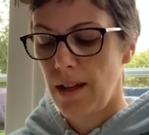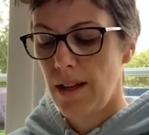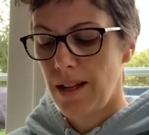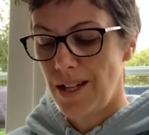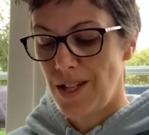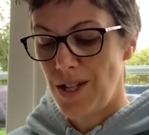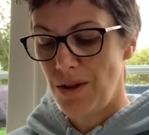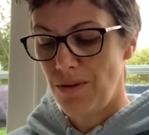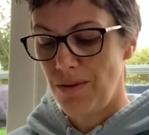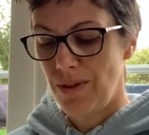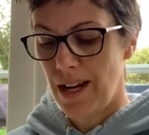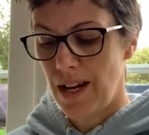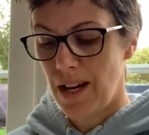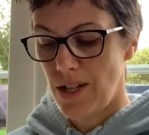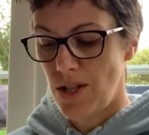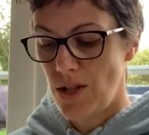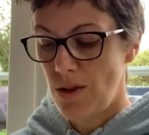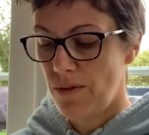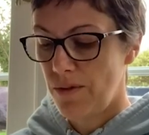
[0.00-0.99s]
and you
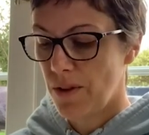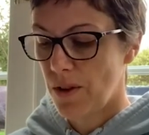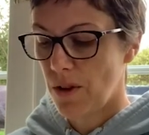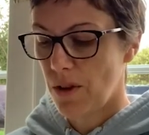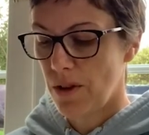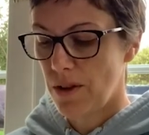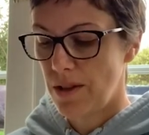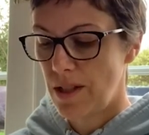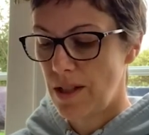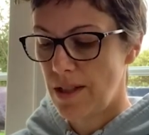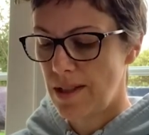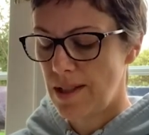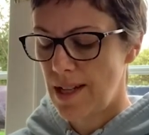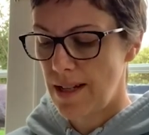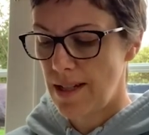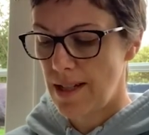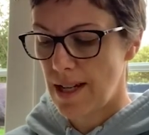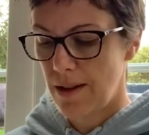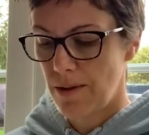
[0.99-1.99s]
realize you forgot to
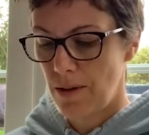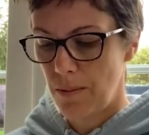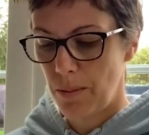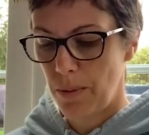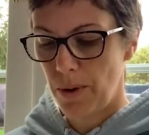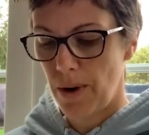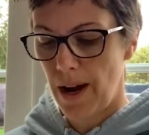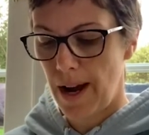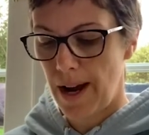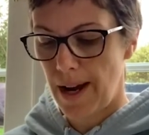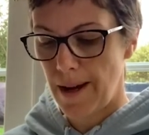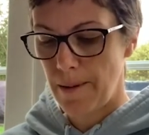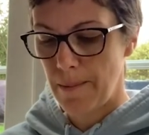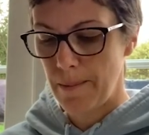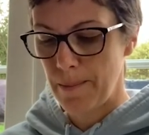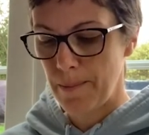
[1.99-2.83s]
sit down and pray,